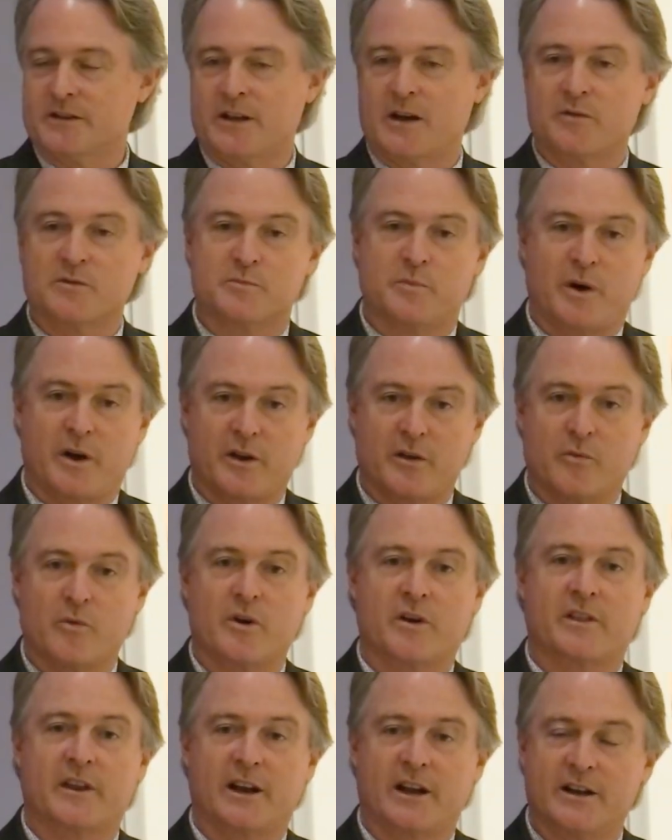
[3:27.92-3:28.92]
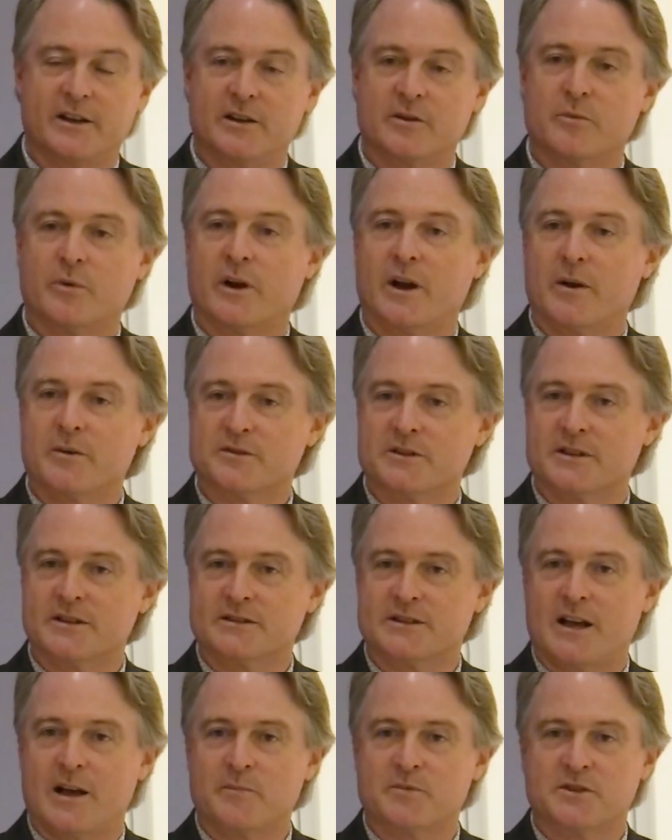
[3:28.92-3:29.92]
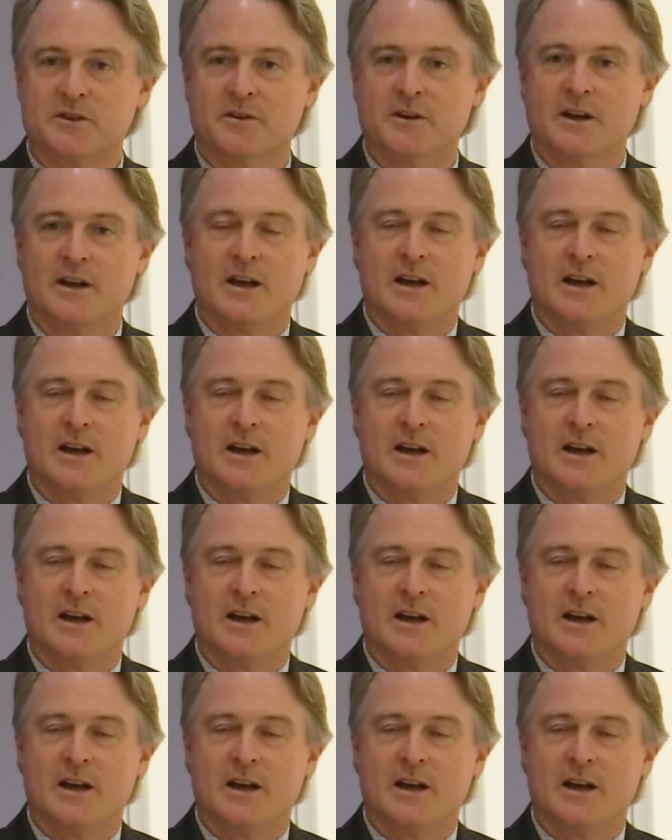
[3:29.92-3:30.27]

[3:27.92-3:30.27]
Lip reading: and that was part of the work that I did when I was in his lab. So